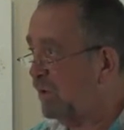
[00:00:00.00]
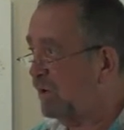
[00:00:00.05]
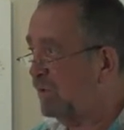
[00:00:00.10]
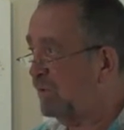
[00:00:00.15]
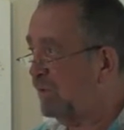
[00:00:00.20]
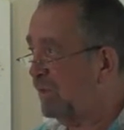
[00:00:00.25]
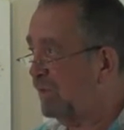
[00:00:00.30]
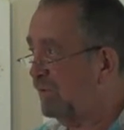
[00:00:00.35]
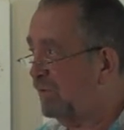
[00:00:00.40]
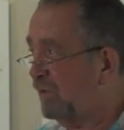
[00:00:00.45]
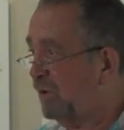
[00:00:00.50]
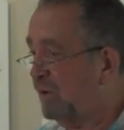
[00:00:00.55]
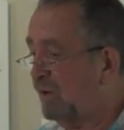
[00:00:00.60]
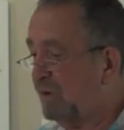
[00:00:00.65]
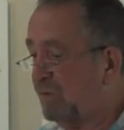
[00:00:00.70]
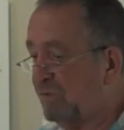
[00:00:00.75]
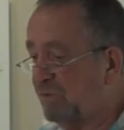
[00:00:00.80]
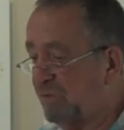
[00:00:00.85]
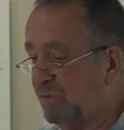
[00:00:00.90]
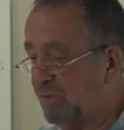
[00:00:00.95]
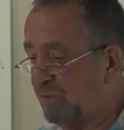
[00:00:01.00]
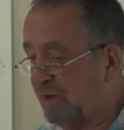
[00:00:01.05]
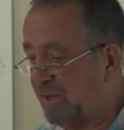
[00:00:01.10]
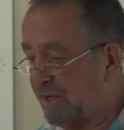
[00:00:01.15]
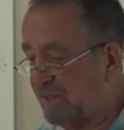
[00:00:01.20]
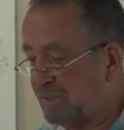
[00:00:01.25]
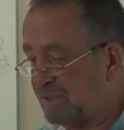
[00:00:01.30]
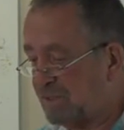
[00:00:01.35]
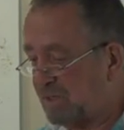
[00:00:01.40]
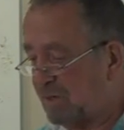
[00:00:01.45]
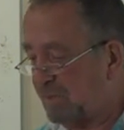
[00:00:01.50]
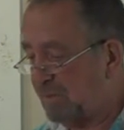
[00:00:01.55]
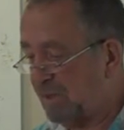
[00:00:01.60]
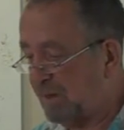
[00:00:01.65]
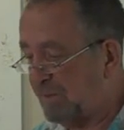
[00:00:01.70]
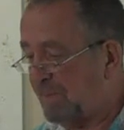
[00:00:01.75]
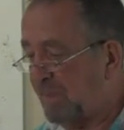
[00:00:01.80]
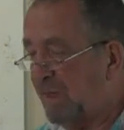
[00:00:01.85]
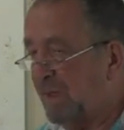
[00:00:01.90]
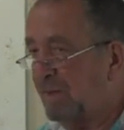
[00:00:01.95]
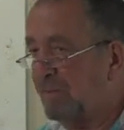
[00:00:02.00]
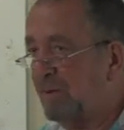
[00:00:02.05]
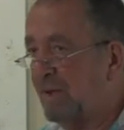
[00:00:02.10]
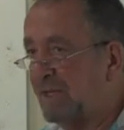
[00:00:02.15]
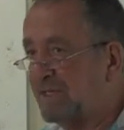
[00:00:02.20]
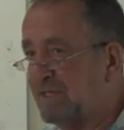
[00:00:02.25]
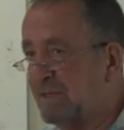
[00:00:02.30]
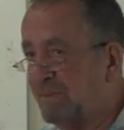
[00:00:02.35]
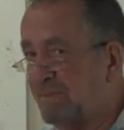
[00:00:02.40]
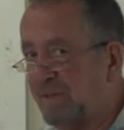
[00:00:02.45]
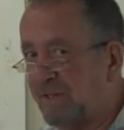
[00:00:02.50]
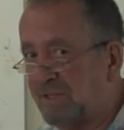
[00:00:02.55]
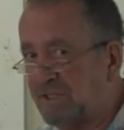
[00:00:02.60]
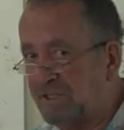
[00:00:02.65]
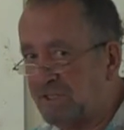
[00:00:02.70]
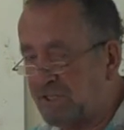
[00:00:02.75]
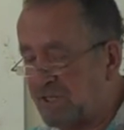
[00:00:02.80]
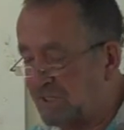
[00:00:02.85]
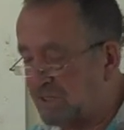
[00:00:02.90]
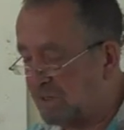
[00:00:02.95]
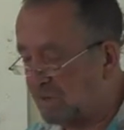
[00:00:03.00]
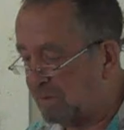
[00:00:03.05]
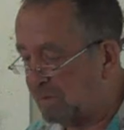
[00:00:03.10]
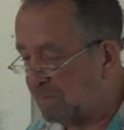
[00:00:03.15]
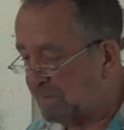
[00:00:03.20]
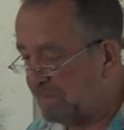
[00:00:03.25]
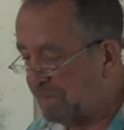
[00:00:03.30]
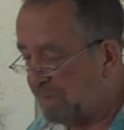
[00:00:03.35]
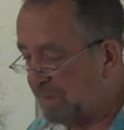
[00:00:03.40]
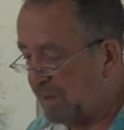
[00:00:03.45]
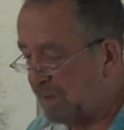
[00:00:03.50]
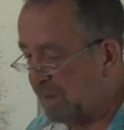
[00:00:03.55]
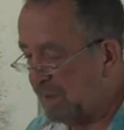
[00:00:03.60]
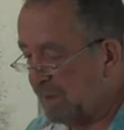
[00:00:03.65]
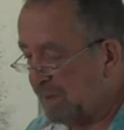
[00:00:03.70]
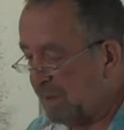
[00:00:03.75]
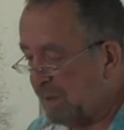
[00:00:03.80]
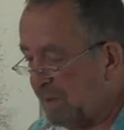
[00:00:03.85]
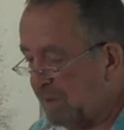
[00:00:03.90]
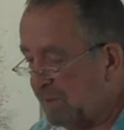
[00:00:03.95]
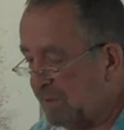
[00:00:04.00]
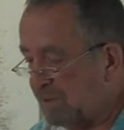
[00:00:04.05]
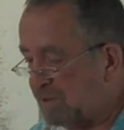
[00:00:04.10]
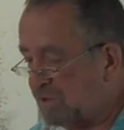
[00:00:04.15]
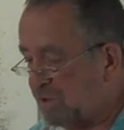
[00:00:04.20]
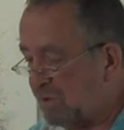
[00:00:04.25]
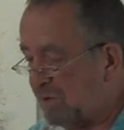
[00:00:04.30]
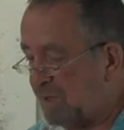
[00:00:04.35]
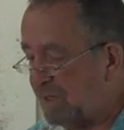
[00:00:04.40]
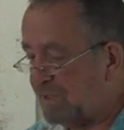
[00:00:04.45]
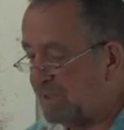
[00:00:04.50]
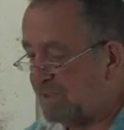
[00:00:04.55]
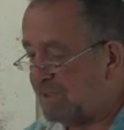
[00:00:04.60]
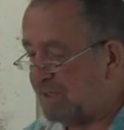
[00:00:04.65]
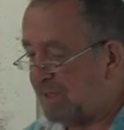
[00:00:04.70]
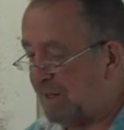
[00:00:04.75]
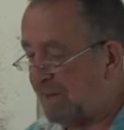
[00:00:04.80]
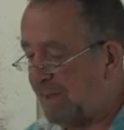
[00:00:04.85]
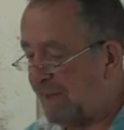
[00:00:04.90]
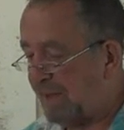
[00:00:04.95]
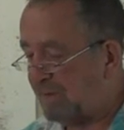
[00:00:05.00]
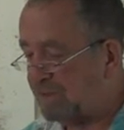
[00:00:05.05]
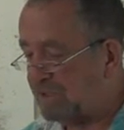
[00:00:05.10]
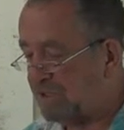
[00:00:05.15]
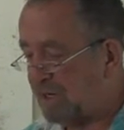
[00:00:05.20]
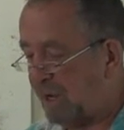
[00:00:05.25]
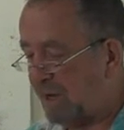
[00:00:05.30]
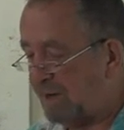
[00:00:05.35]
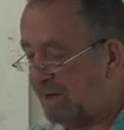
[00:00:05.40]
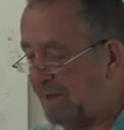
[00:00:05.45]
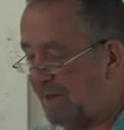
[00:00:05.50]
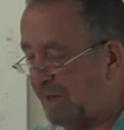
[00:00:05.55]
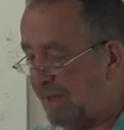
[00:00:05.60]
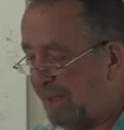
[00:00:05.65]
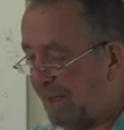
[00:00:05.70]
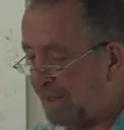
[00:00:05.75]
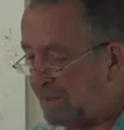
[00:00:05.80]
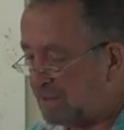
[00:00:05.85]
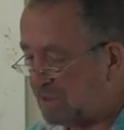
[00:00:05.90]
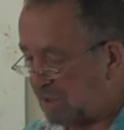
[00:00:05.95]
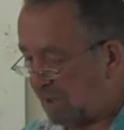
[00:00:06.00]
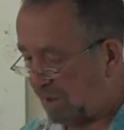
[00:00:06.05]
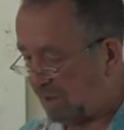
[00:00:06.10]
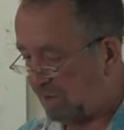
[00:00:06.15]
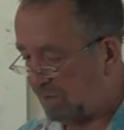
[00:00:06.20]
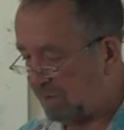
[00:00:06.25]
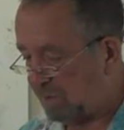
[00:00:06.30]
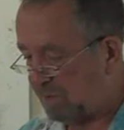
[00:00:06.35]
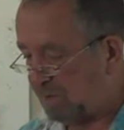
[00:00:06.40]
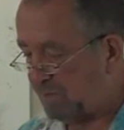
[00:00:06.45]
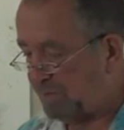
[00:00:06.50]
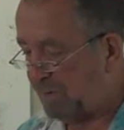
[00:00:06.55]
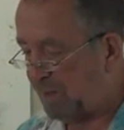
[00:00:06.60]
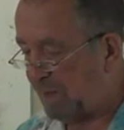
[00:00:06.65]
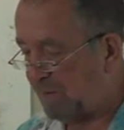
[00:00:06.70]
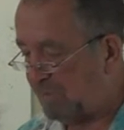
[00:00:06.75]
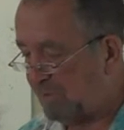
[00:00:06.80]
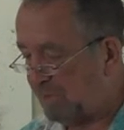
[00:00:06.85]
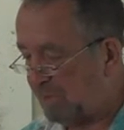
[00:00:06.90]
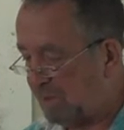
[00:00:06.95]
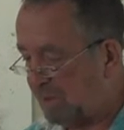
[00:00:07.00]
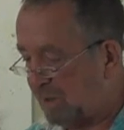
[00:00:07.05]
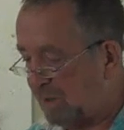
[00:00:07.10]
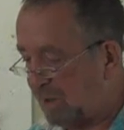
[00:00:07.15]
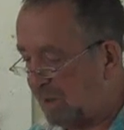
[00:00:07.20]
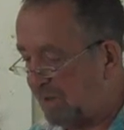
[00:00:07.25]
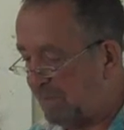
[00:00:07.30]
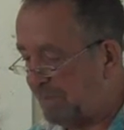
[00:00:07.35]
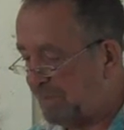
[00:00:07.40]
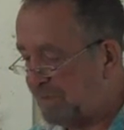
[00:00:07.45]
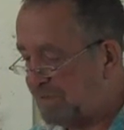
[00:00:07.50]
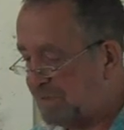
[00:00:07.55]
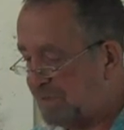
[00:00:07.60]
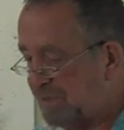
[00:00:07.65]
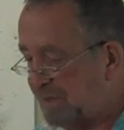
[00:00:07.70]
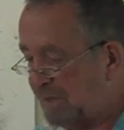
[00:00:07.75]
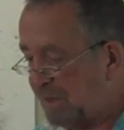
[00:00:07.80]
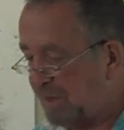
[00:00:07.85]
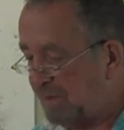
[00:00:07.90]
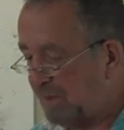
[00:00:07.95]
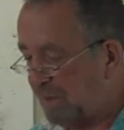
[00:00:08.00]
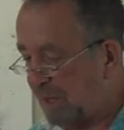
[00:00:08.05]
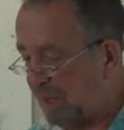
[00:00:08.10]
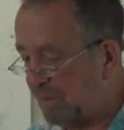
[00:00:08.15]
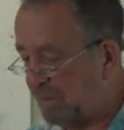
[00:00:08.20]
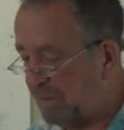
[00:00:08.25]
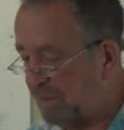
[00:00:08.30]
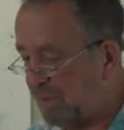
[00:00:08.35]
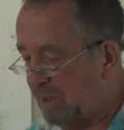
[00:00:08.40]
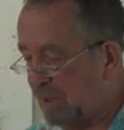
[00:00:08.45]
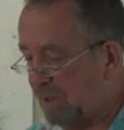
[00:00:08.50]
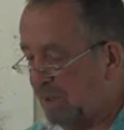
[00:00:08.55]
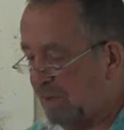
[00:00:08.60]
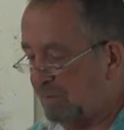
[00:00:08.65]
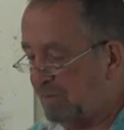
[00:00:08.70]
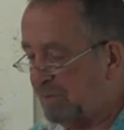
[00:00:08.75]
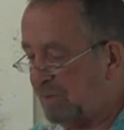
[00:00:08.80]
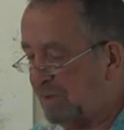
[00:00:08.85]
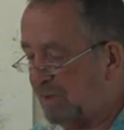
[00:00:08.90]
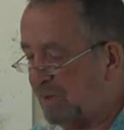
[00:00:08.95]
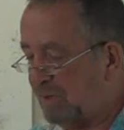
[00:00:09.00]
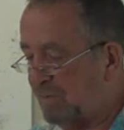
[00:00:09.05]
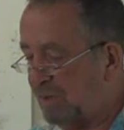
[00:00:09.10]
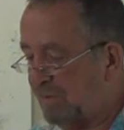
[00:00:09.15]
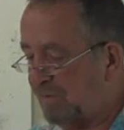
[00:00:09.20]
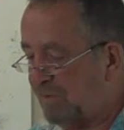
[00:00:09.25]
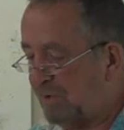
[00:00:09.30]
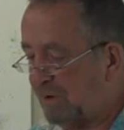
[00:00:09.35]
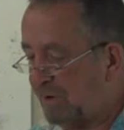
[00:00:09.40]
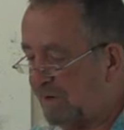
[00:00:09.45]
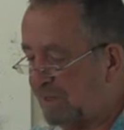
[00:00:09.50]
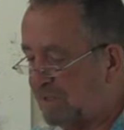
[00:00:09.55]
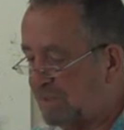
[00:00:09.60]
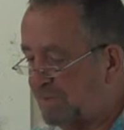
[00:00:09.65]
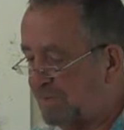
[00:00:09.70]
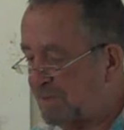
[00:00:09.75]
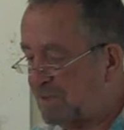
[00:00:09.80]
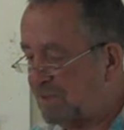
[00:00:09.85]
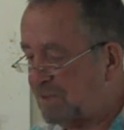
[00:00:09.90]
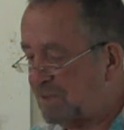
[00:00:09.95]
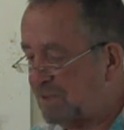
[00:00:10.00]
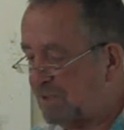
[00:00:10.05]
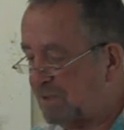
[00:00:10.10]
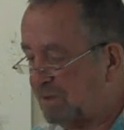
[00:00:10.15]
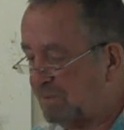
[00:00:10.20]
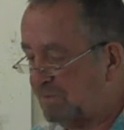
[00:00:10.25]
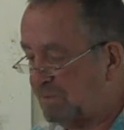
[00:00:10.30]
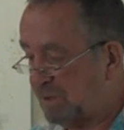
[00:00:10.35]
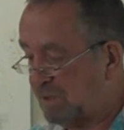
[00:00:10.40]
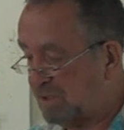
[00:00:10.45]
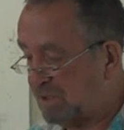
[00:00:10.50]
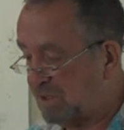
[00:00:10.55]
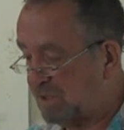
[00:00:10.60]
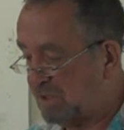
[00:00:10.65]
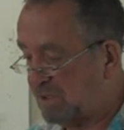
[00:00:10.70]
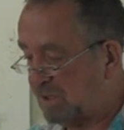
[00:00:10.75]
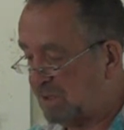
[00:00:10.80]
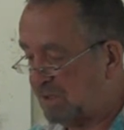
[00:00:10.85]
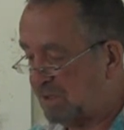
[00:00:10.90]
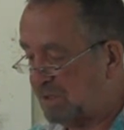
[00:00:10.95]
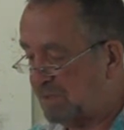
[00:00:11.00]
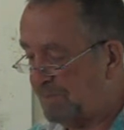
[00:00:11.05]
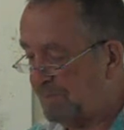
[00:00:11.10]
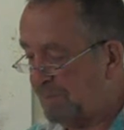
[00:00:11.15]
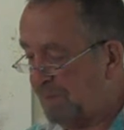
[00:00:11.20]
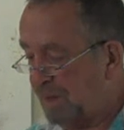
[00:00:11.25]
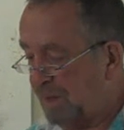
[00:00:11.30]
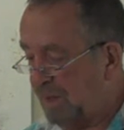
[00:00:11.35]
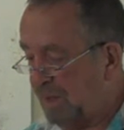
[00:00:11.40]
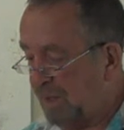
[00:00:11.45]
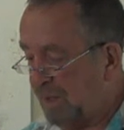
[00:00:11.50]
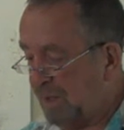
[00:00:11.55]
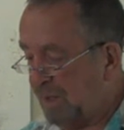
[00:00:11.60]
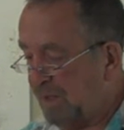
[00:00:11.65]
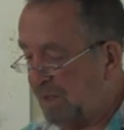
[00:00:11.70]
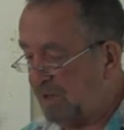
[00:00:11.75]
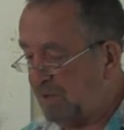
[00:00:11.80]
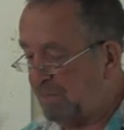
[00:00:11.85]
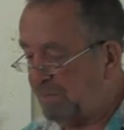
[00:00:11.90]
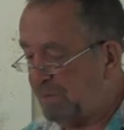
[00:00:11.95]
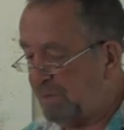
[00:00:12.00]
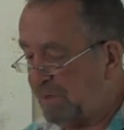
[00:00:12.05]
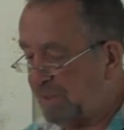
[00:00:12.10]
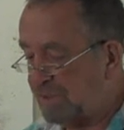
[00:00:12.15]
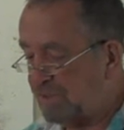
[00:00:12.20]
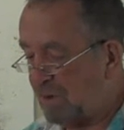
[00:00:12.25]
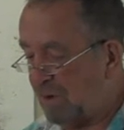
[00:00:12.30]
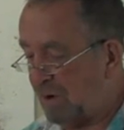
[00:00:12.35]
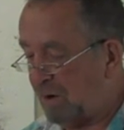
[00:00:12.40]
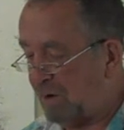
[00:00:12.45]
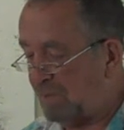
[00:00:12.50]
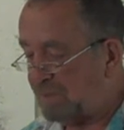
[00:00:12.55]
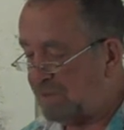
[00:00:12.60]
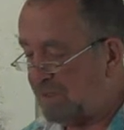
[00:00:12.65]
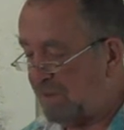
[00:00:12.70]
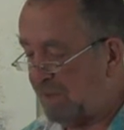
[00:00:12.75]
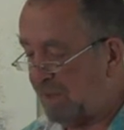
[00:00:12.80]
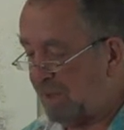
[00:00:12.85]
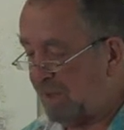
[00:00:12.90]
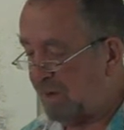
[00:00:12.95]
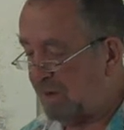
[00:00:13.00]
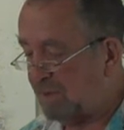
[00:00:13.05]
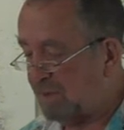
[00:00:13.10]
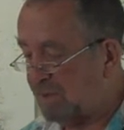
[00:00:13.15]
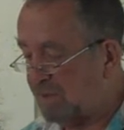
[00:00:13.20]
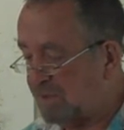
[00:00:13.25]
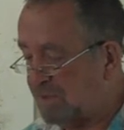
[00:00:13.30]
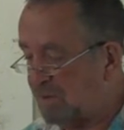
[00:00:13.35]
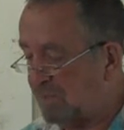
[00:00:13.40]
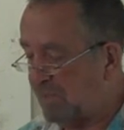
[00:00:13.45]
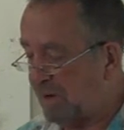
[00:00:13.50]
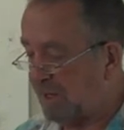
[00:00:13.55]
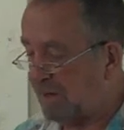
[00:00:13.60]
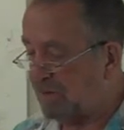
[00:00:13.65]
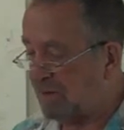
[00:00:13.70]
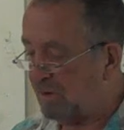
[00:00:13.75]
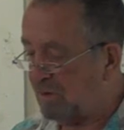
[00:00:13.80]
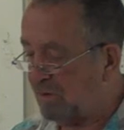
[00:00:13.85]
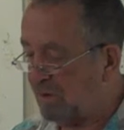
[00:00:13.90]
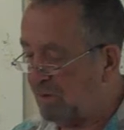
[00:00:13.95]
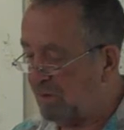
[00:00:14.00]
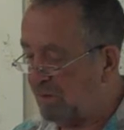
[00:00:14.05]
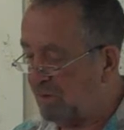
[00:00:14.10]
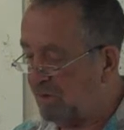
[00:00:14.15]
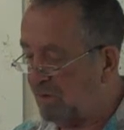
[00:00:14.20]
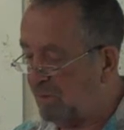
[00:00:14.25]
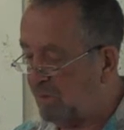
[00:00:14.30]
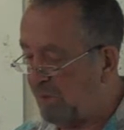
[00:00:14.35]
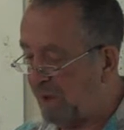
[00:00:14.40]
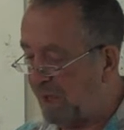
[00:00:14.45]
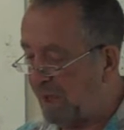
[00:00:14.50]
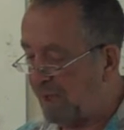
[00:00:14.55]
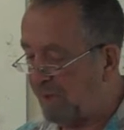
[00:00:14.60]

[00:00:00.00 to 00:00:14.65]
came across a very crudely made wooden doll. There were 12 handmade joints. It had buttons for eyes, and a mouth that had been carved into the wood with a very crude instrument, possibly a chisel.